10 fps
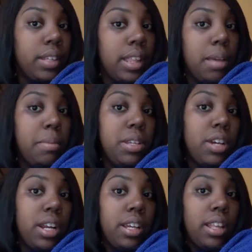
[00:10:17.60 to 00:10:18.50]
Let me
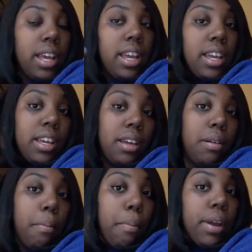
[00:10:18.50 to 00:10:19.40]
try to
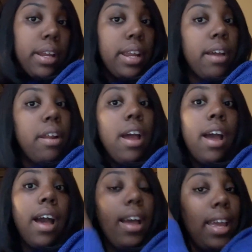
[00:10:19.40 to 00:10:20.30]
like break it down.
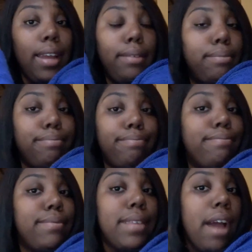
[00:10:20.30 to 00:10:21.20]
Again,
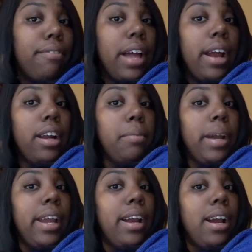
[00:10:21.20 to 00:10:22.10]
not flat ironing my
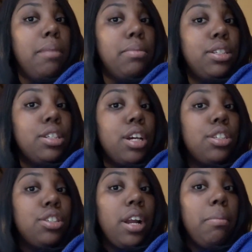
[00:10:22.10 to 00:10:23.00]
hair. I'm
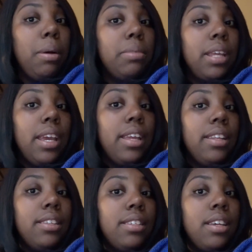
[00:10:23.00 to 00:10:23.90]
just trying to bump the ends.